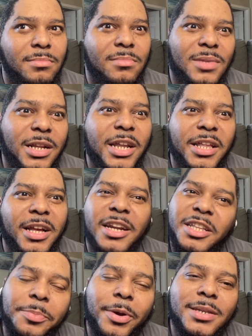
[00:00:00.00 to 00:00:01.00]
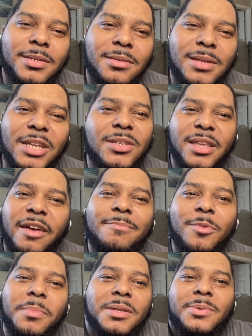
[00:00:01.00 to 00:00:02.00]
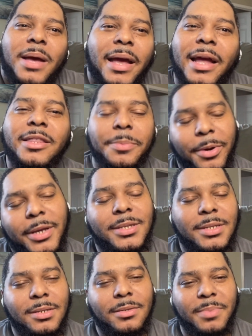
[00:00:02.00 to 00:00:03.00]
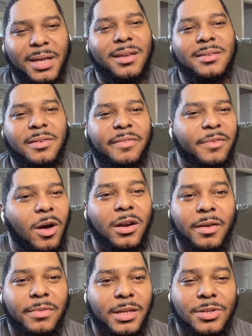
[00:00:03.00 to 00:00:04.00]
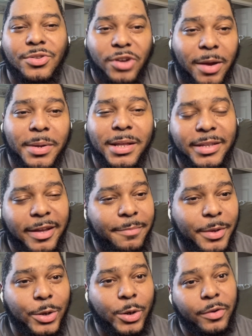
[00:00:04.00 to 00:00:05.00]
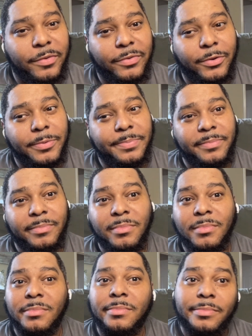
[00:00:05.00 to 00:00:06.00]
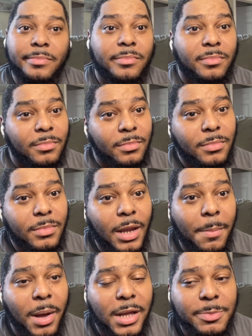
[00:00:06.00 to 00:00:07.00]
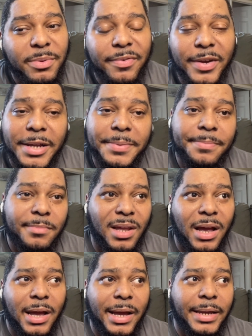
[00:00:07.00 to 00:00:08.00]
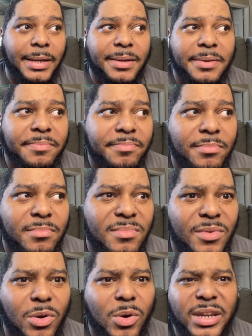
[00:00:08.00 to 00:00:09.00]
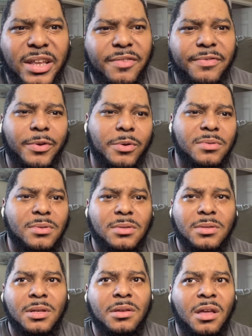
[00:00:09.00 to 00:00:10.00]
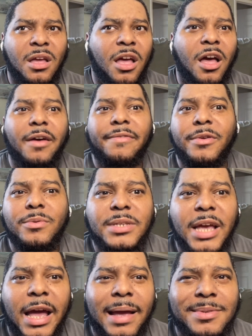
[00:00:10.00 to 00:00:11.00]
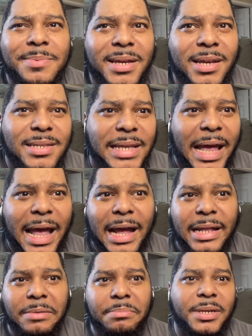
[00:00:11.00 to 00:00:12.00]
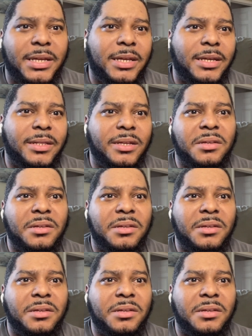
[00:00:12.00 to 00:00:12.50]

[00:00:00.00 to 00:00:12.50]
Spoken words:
clinically depressed. I just have moments where I get depressed because of all of this drama that I've been going through. But it's been fine. I only infused a few times because I had a bleed